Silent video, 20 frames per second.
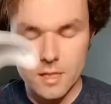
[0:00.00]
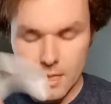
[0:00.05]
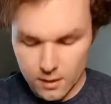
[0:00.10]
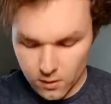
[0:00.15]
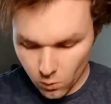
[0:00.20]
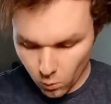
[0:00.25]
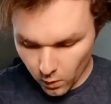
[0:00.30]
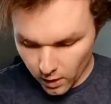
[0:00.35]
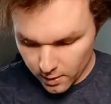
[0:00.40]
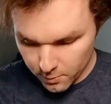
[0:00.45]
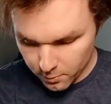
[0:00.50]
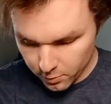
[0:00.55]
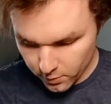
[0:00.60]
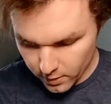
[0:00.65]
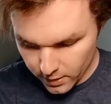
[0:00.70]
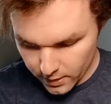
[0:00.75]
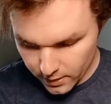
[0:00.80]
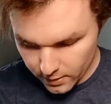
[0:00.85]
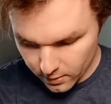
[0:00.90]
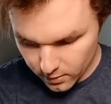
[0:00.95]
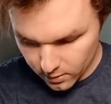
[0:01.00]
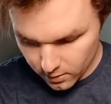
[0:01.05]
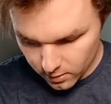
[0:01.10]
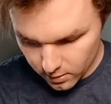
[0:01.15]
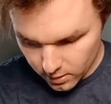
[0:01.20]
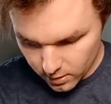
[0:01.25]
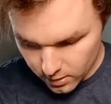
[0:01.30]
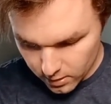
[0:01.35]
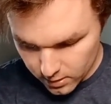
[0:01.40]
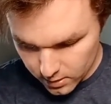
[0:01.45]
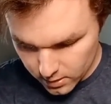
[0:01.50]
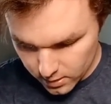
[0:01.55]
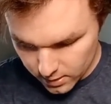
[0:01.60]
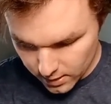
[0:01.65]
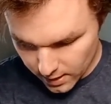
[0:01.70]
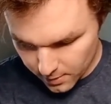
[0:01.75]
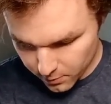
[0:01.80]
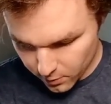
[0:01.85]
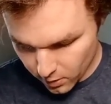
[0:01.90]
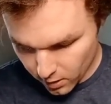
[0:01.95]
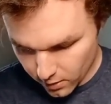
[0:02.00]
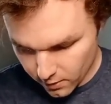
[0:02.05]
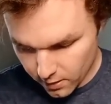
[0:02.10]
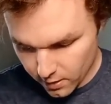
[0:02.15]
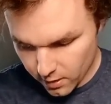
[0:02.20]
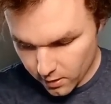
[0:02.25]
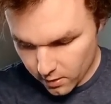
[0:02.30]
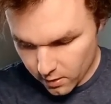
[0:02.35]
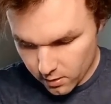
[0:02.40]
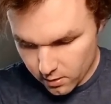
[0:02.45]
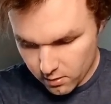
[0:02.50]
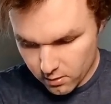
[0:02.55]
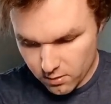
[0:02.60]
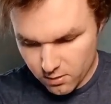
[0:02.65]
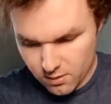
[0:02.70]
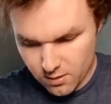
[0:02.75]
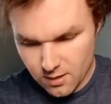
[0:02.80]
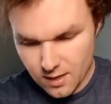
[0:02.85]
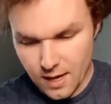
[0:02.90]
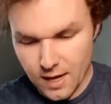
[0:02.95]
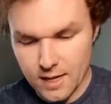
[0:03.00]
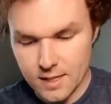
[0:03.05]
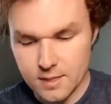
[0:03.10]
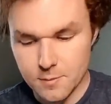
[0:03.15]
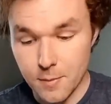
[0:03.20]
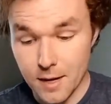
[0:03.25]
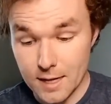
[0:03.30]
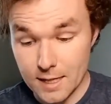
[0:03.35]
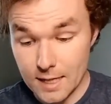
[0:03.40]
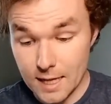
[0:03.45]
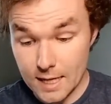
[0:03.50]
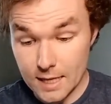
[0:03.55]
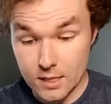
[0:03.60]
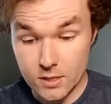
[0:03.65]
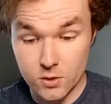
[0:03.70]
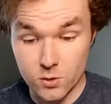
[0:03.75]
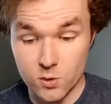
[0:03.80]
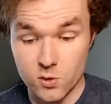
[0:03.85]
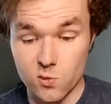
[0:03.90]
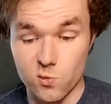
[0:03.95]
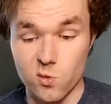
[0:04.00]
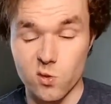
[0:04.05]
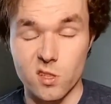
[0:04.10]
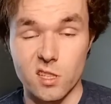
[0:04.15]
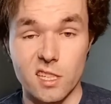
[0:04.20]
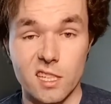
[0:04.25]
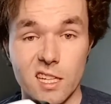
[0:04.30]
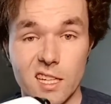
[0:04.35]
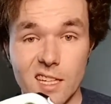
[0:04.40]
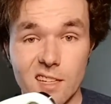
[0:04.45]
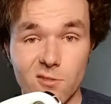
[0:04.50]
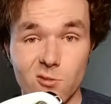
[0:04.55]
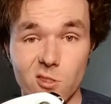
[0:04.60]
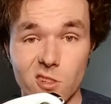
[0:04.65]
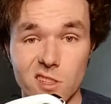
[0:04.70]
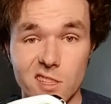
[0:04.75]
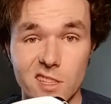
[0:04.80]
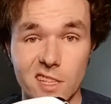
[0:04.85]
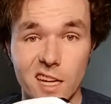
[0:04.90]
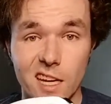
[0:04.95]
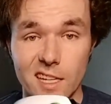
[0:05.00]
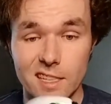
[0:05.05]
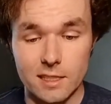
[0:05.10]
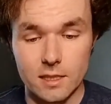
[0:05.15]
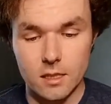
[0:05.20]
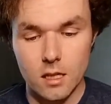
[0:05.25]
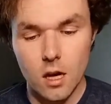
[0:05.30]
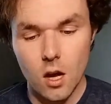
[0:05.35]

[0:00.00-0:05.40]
to take the white plate, slap it on there, and it's magnetic, so it's really nice.